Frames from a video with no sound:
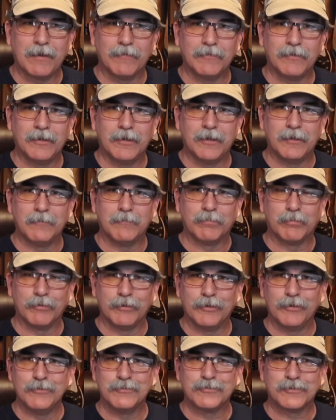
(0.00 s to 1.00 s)
I've
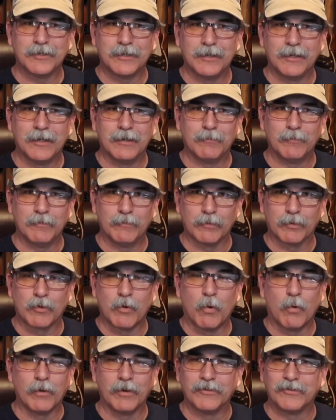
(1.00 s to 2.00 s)
produced, and we've
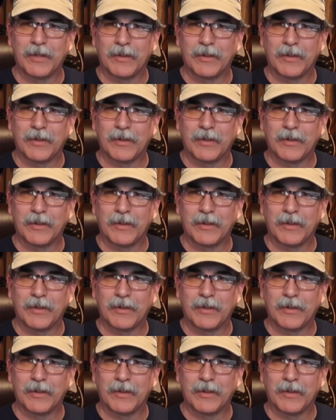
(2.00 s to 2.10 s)
recorded,